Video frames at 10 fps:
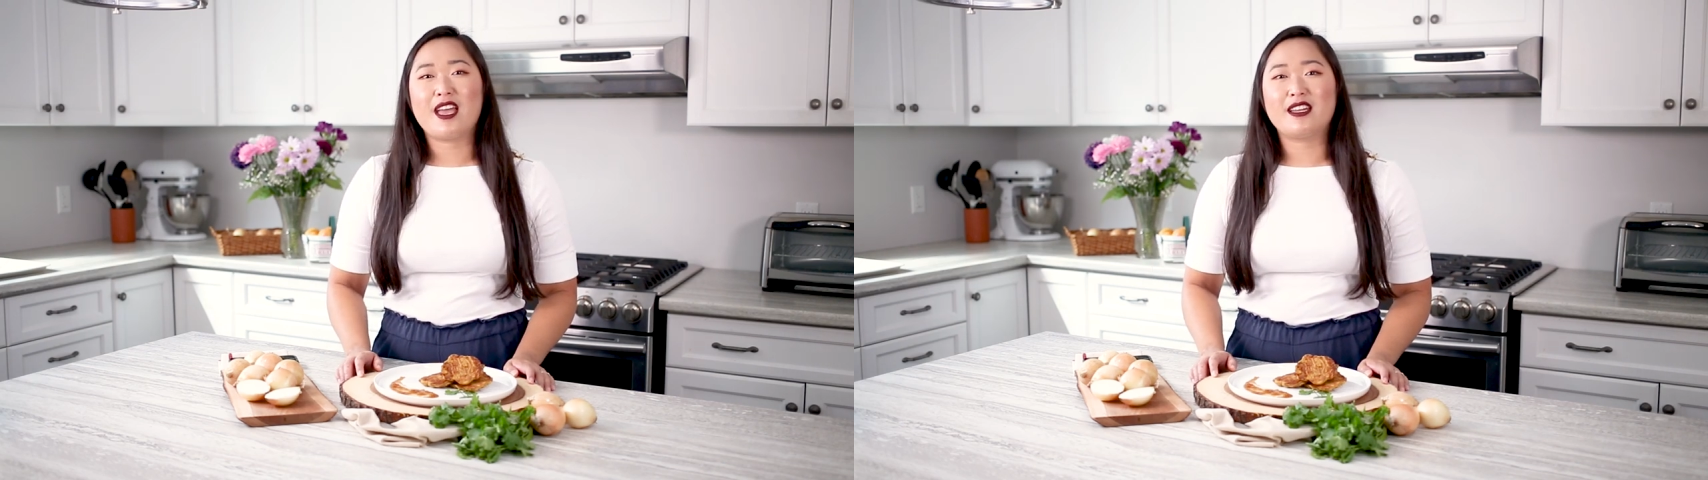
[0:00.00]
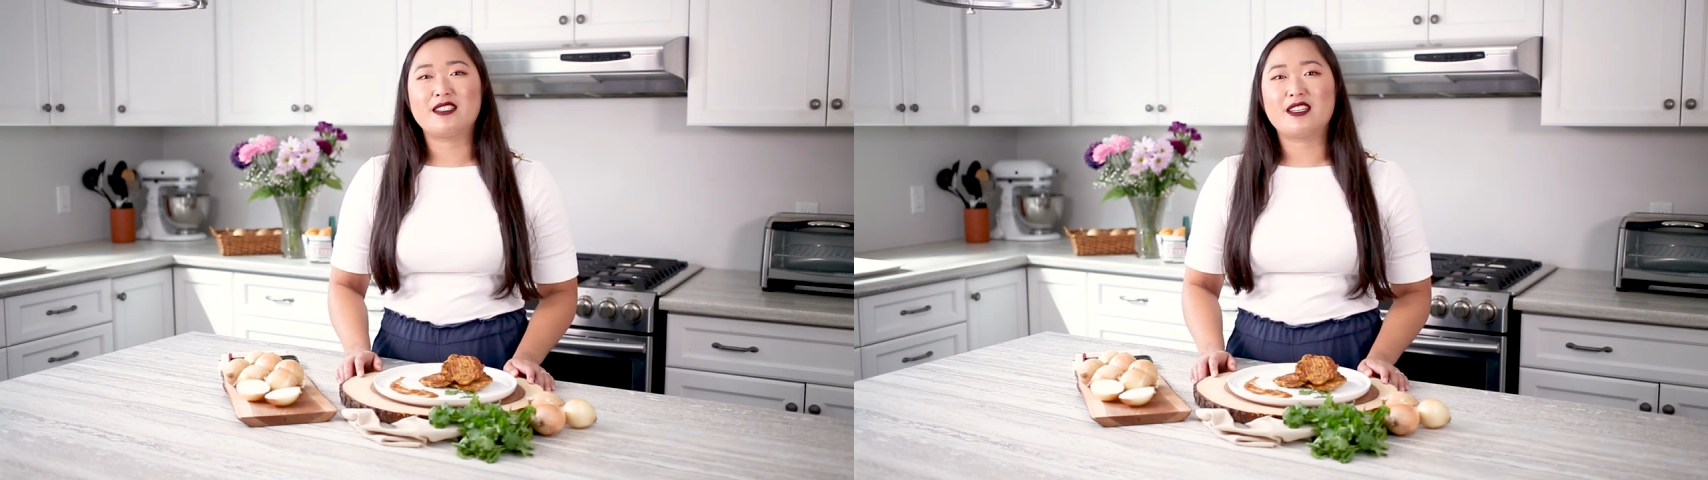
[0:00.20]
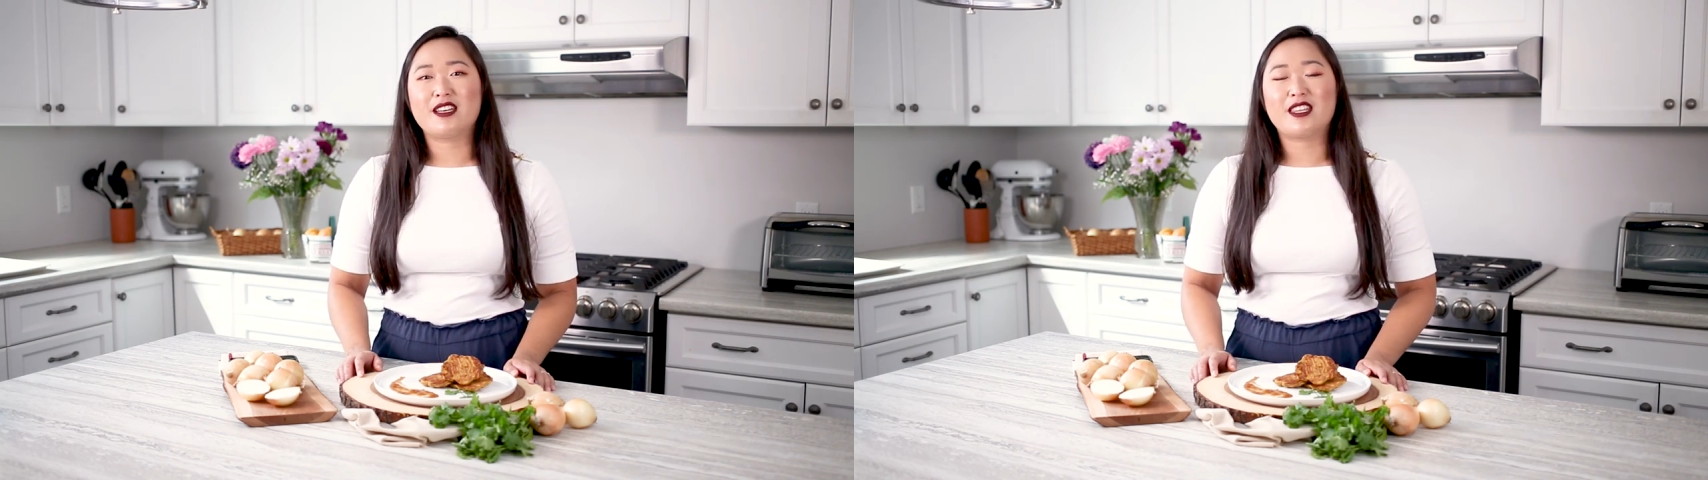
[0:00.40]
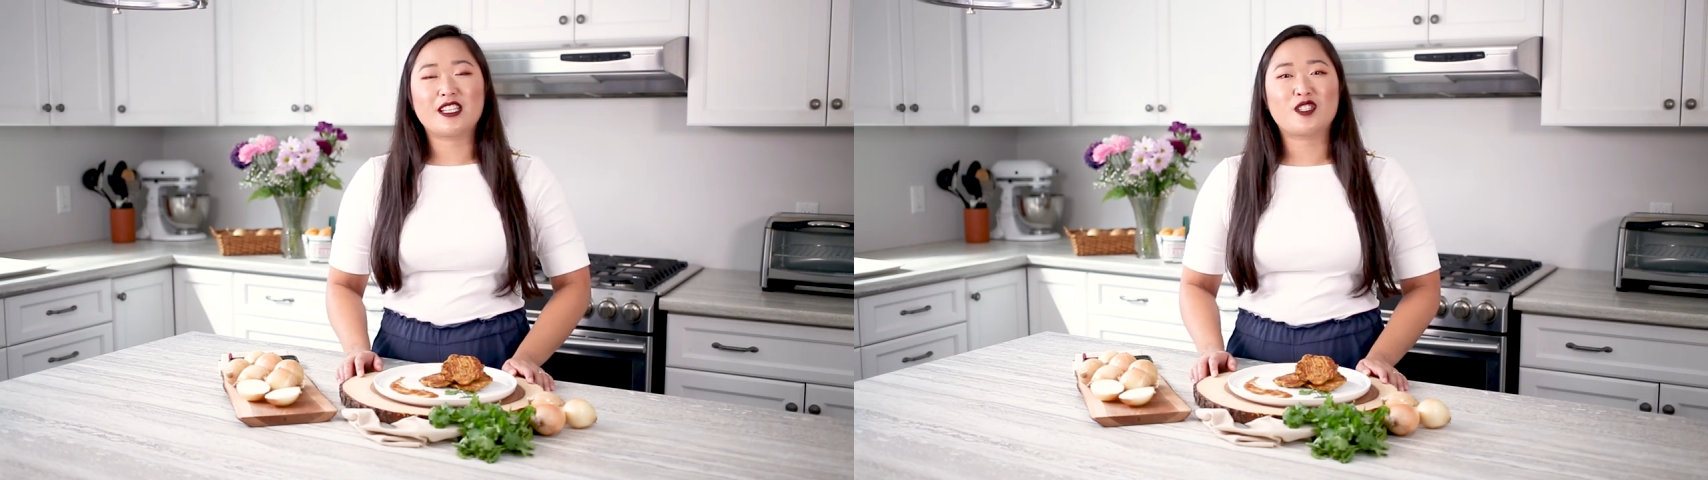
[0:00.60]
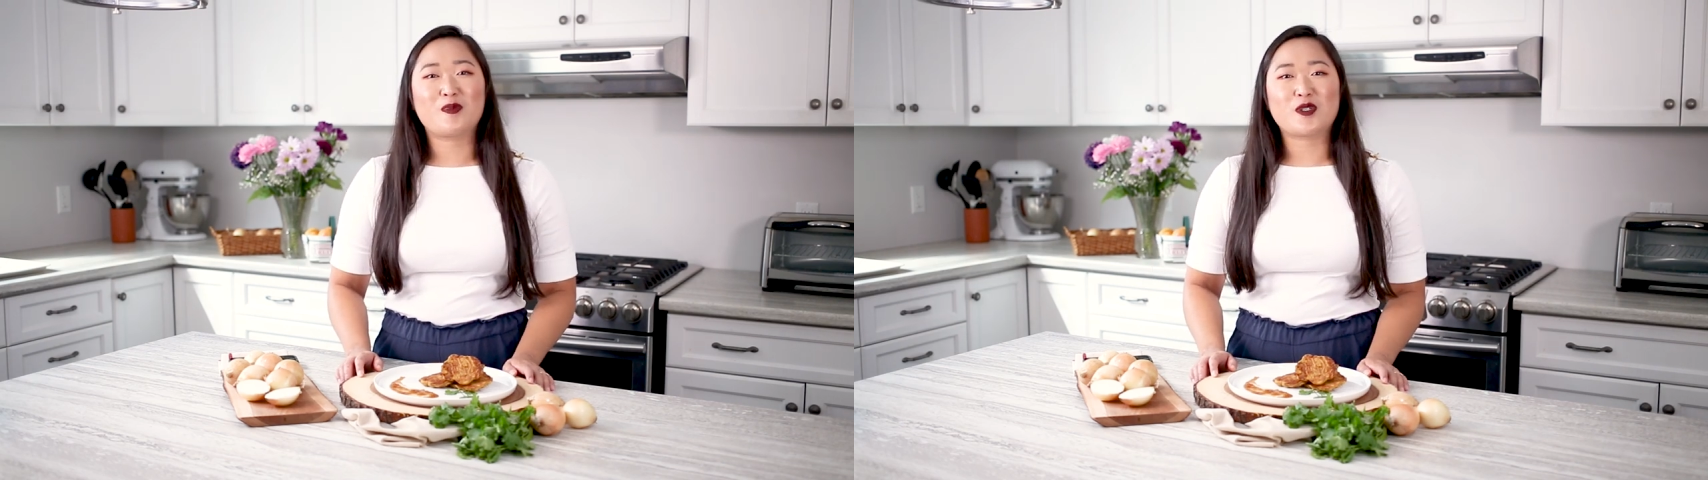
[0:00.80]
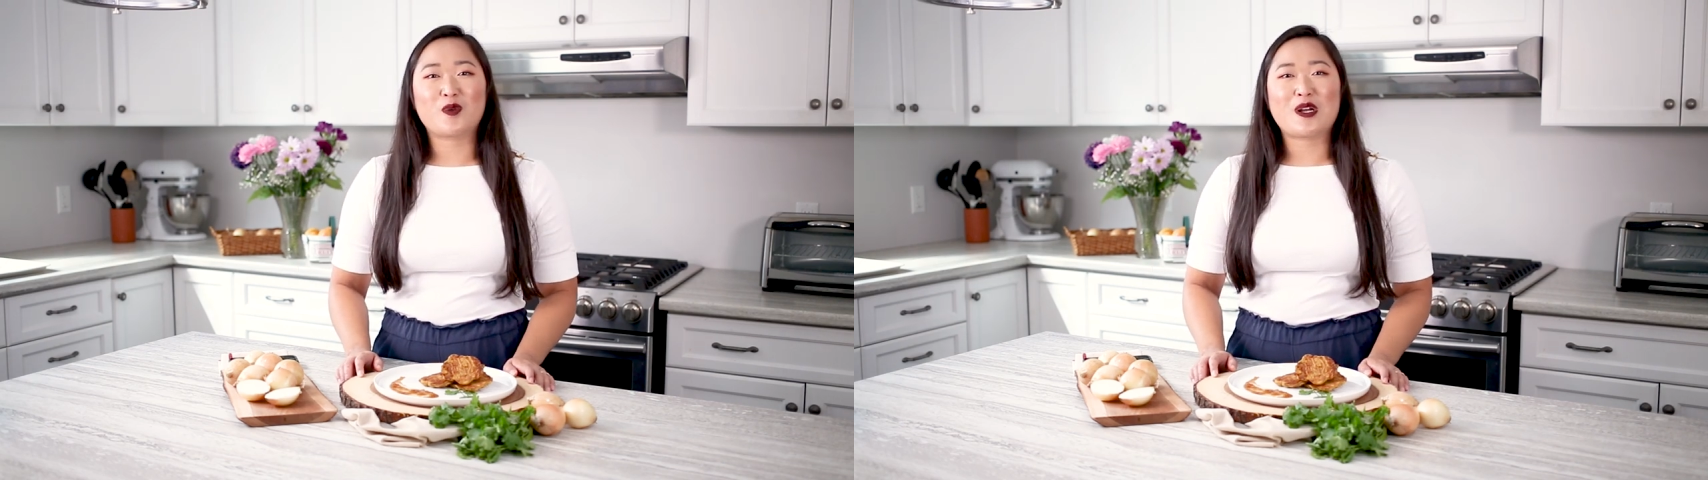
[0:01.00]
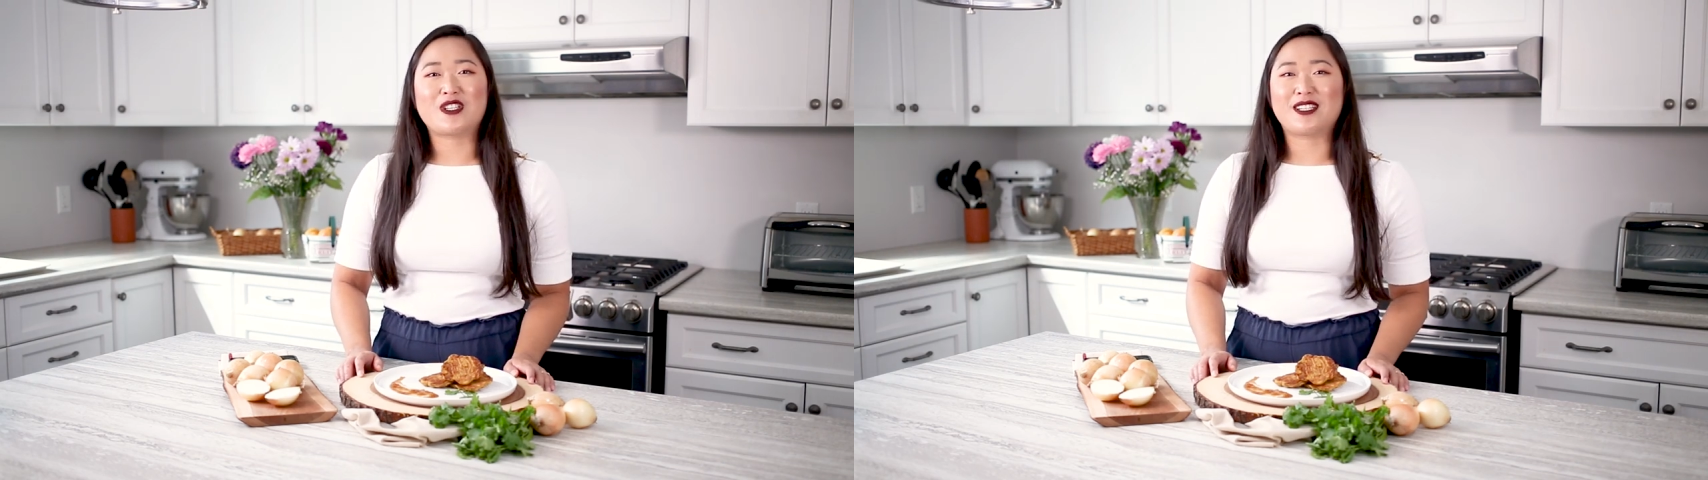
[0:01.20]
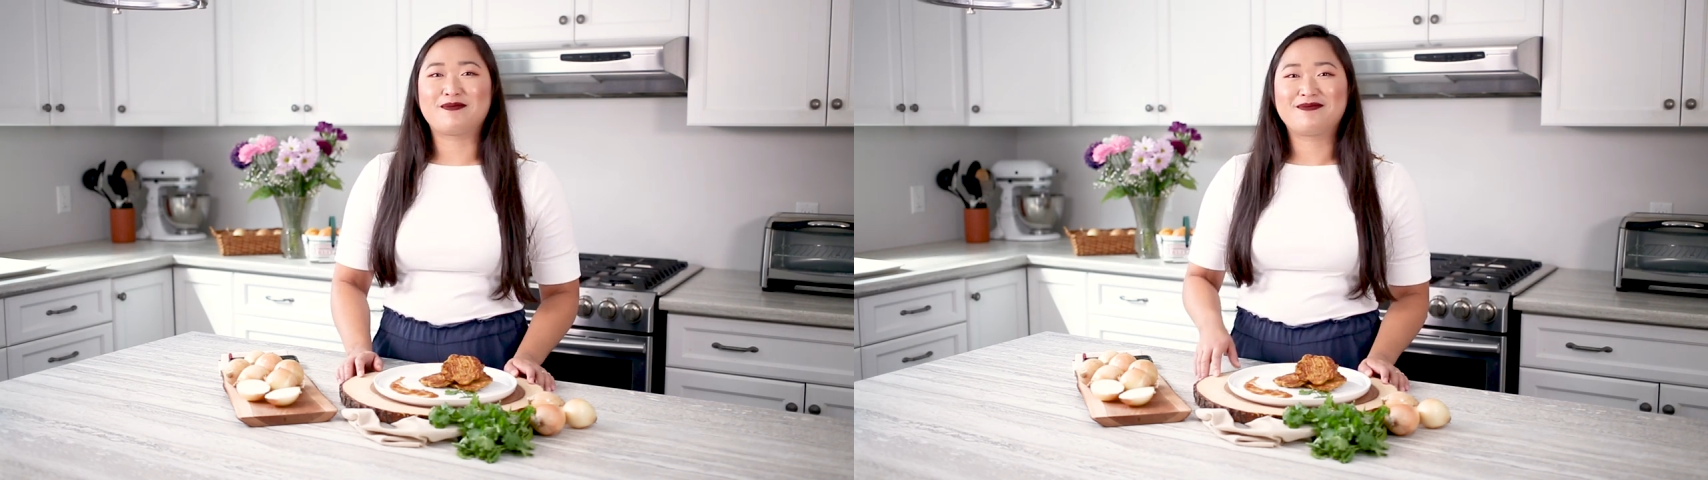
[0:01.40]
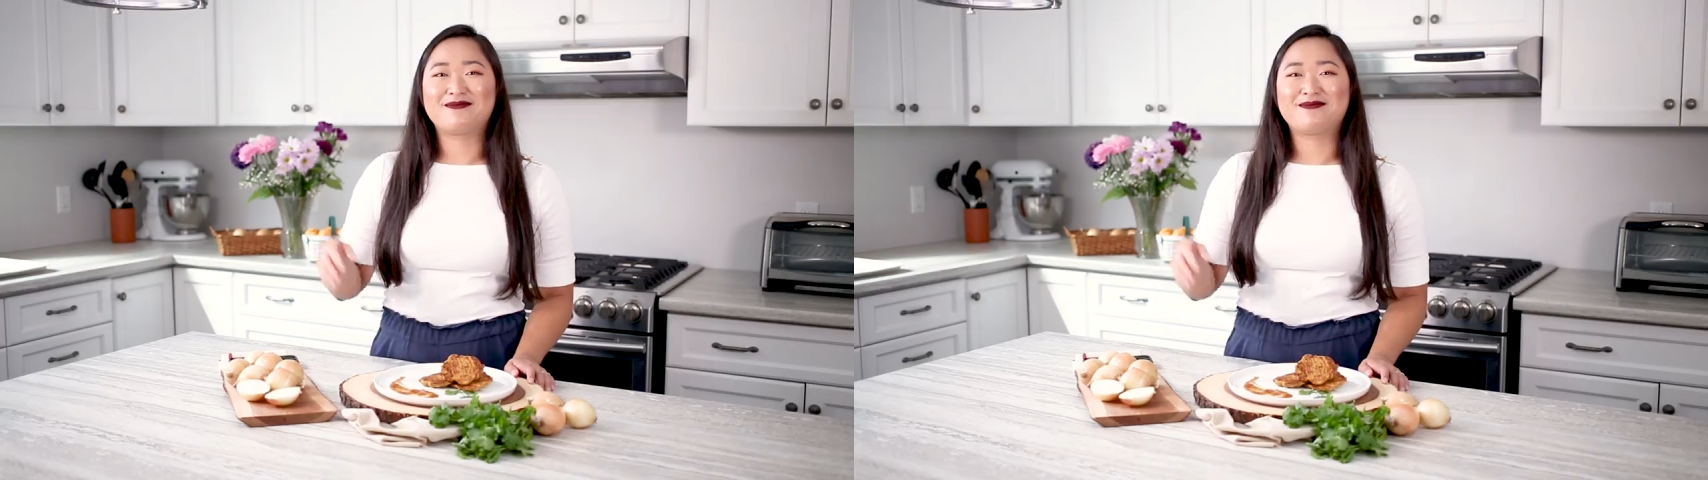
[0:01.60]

And thanks so much for watching.